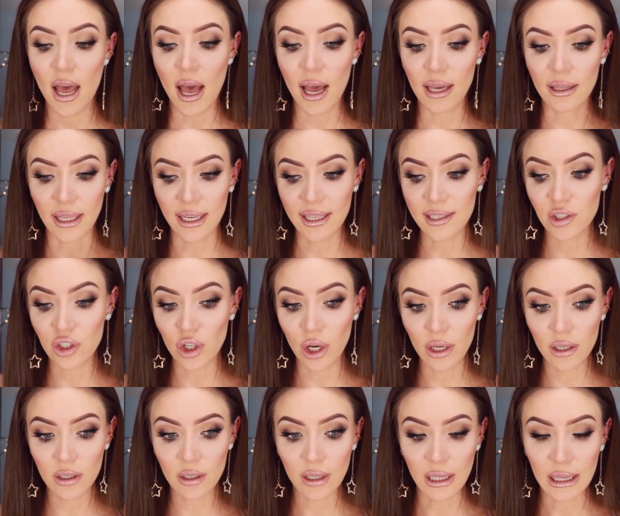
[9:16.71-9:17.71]
And like
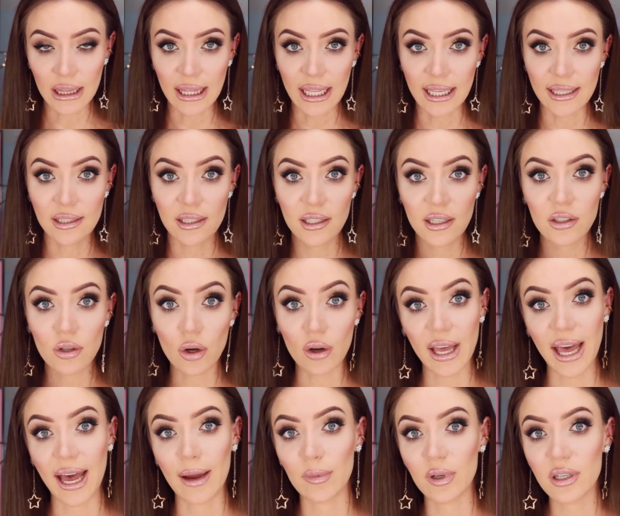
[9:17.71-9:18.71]
certain lenses
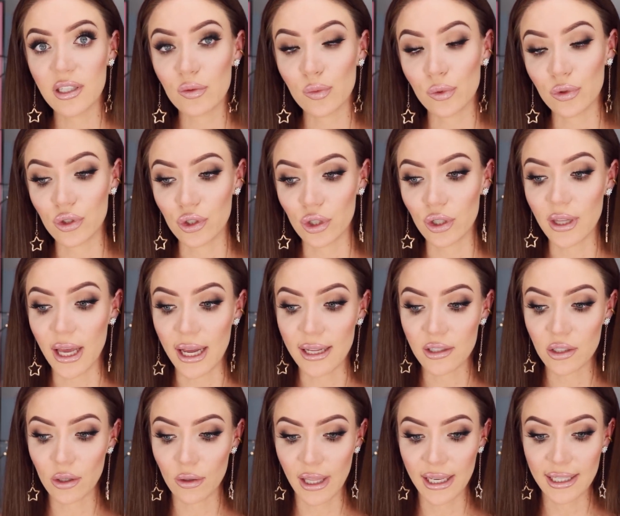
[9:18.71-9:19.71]
on cameras will do
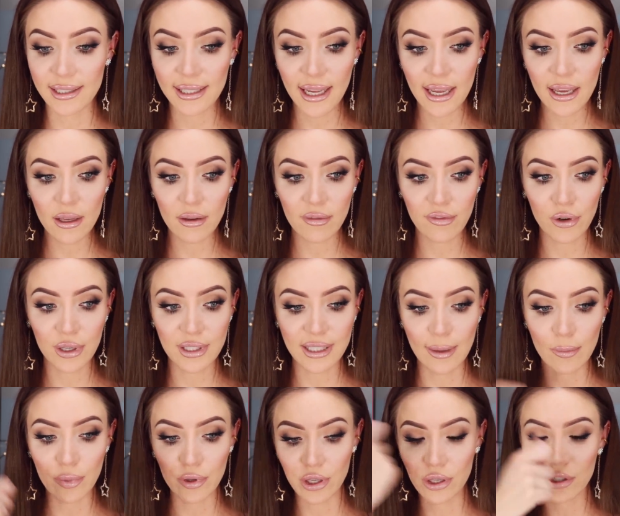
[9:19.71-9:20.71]
that. So like say, for
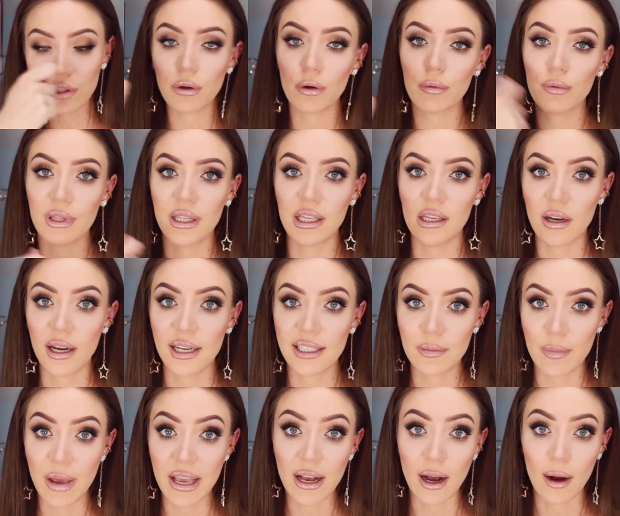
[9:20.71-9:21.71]
example, you do a really
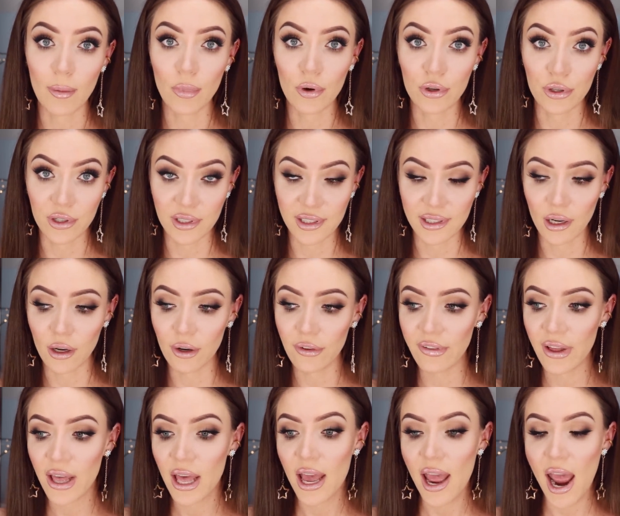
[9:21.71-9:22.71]
nice makeup on
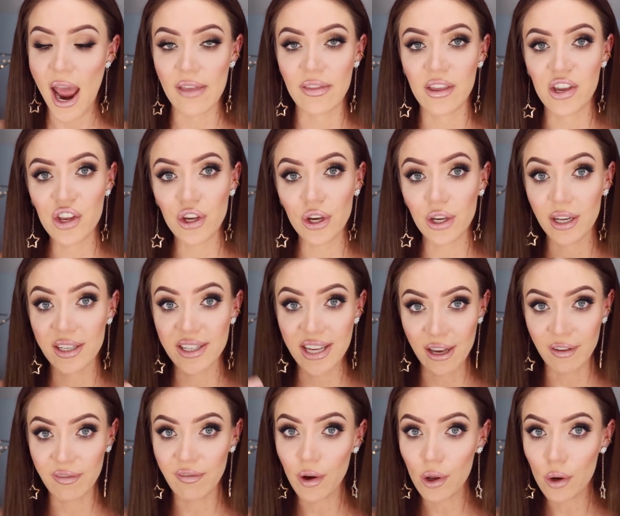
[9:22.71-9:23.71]
yourself and then you go to
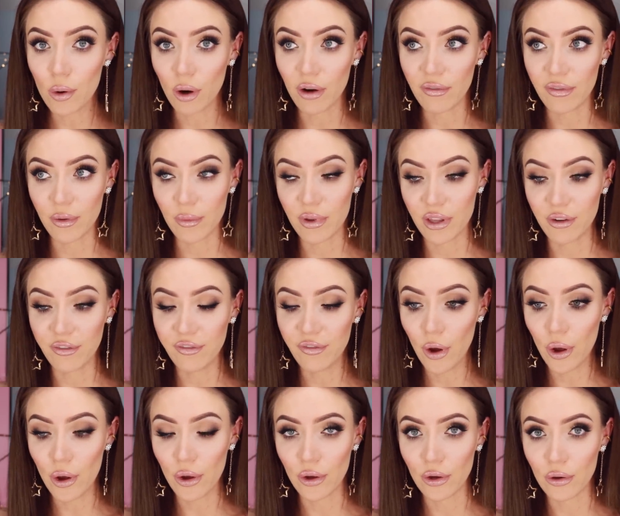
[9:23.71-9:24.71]
take a photo of it with your
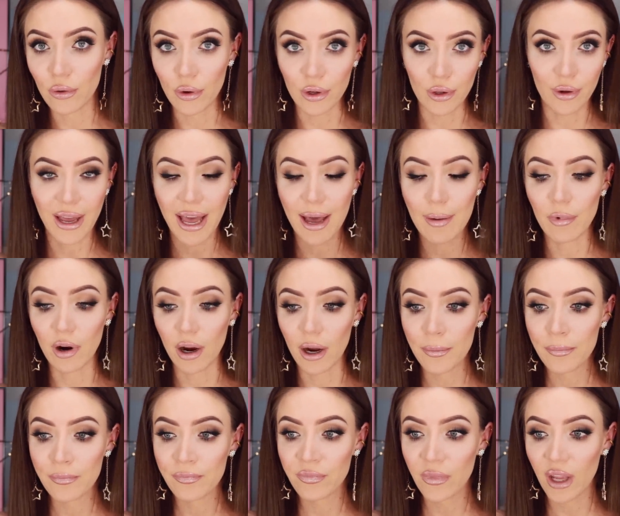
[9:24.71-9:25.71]
phone or your
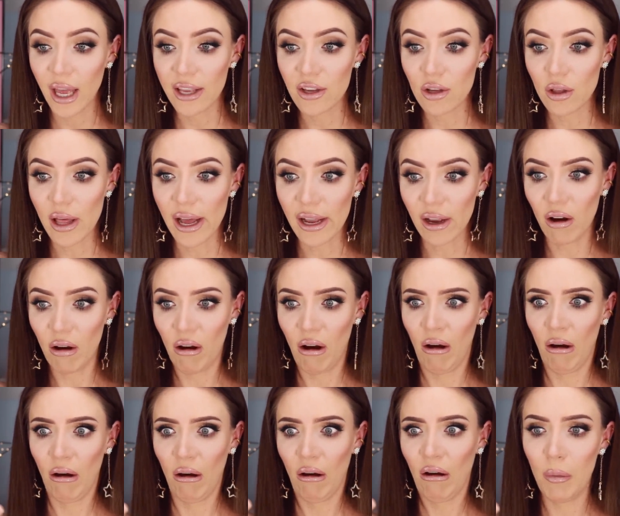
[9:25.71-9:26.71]
camera and you're like,
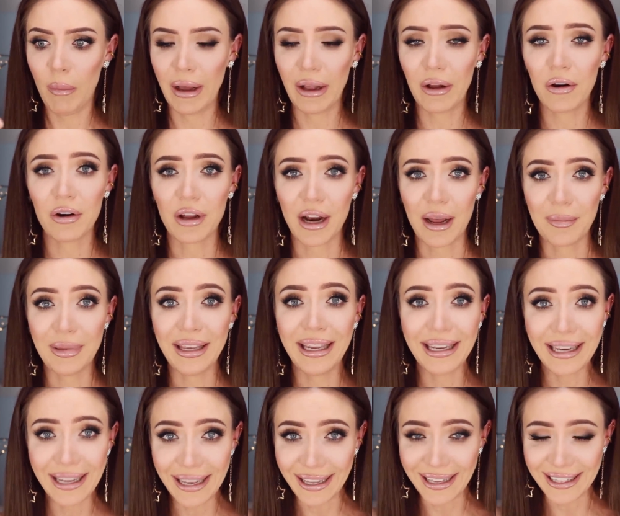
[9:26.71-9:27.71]
oh my god, I'm
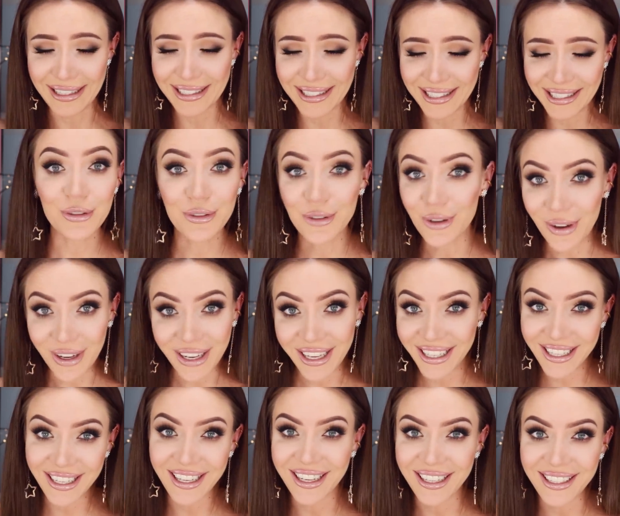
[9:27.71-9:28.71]
hideous. You're not
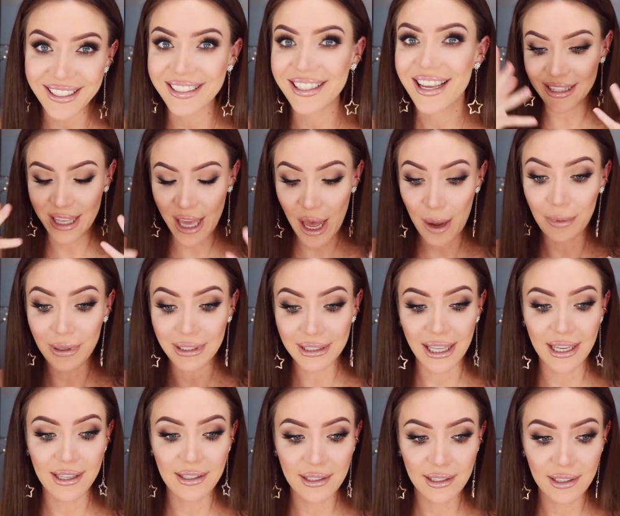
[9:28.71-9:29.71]
hideous. The camera
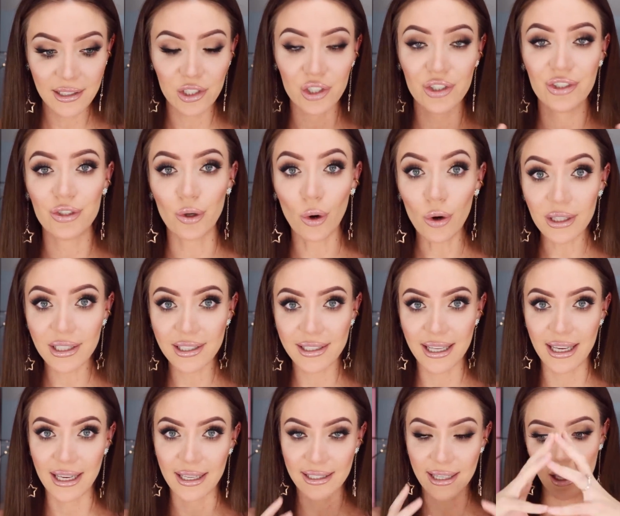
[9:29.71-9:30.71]
lens distorts
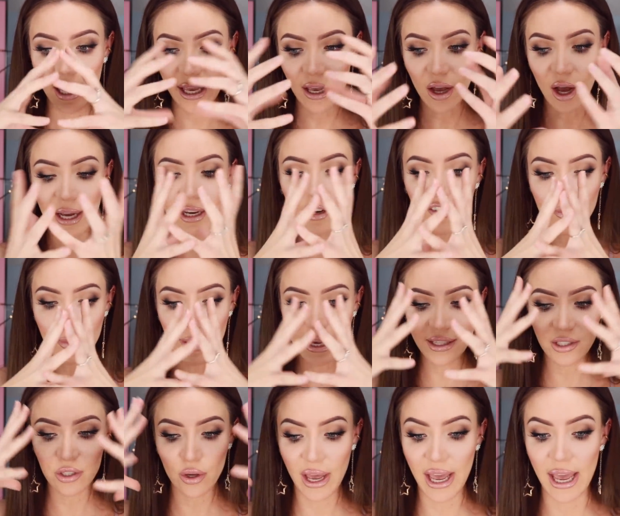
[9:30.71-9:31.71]
things. It kind of
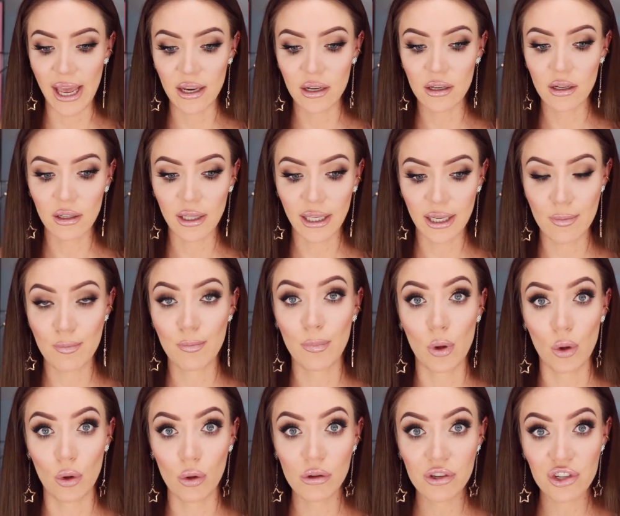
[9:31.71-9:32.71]
makes your head like a
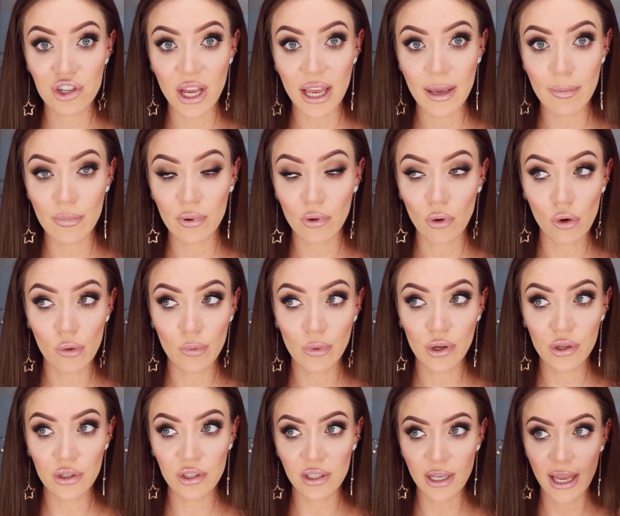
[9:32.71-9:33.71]
ball shape
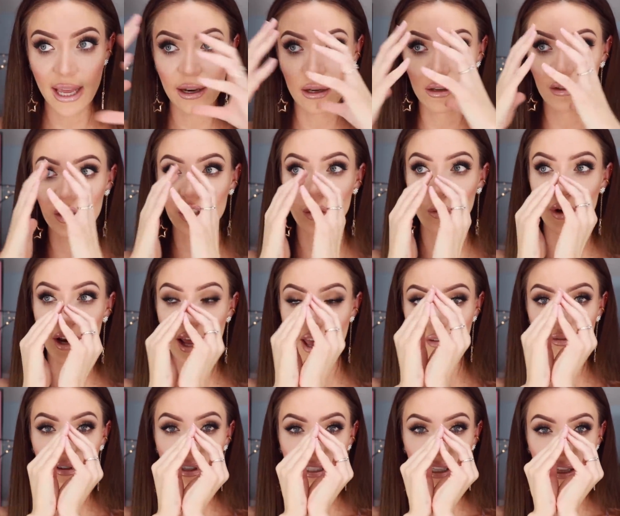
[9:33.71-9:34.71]
almost. And so
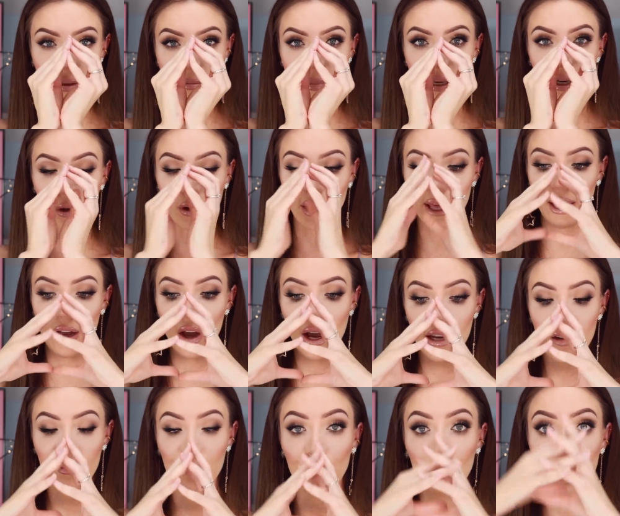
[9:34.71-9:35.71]
whatever's in the middle, it
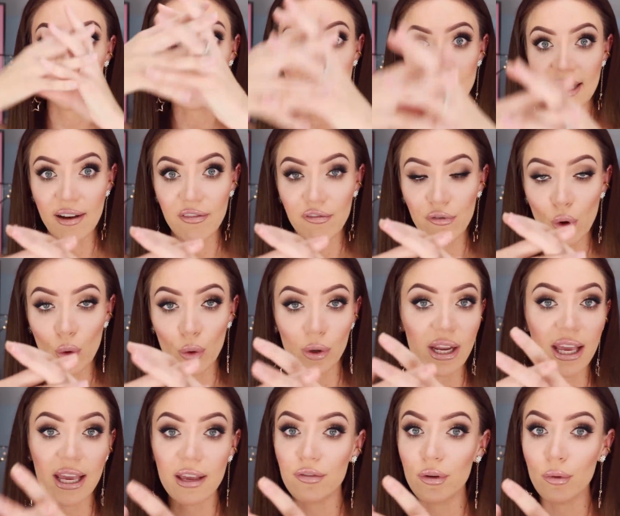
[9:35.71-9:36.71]
kind of brings that
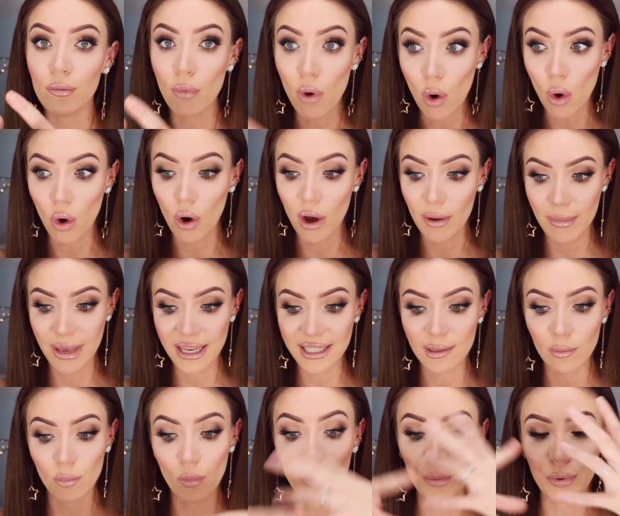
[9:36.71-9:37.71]
forward even more and
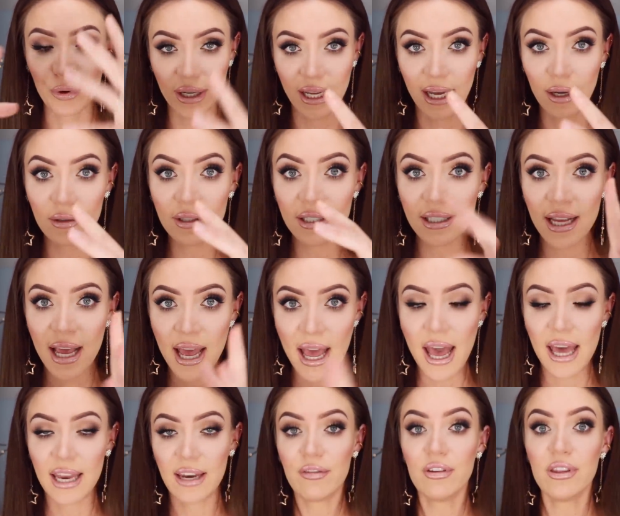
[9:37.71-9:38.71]
makes it more pronounced.
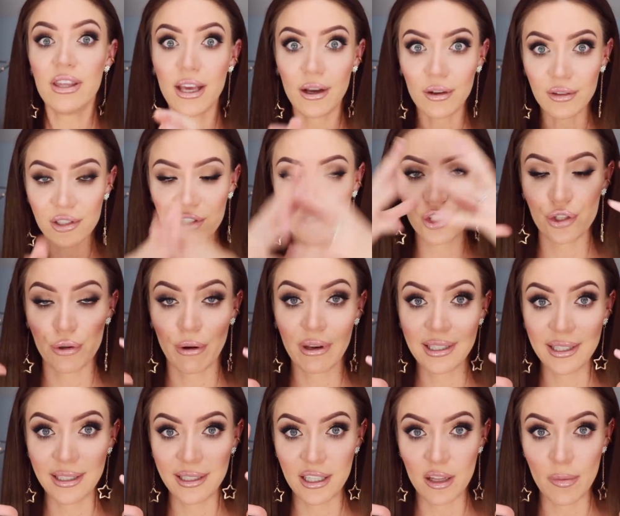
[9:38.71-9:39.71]
And everything else
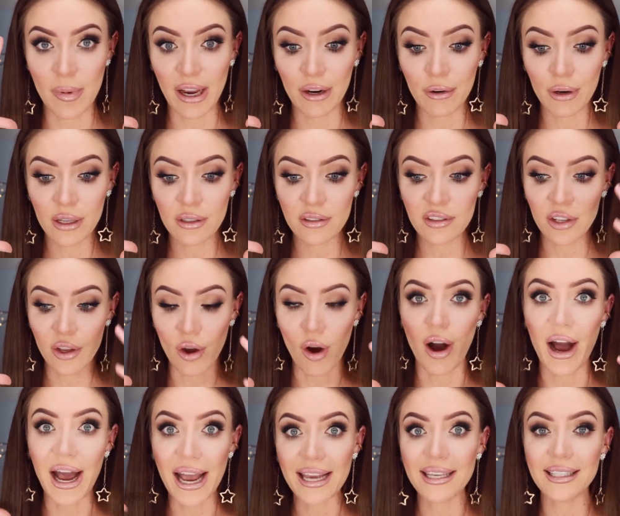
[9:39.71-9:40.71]
shrinks into the background. So
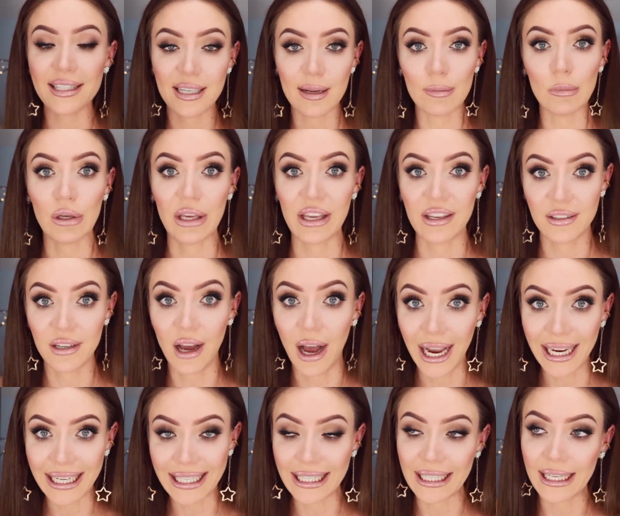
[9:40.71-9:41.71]
your eyes end up looking
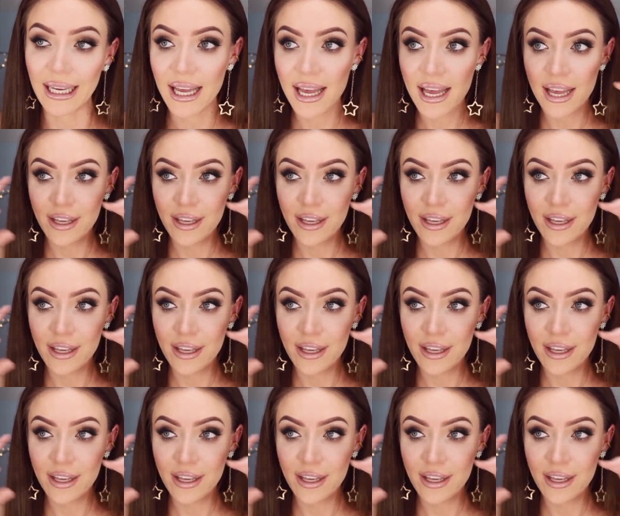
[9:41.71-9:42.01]
tiny.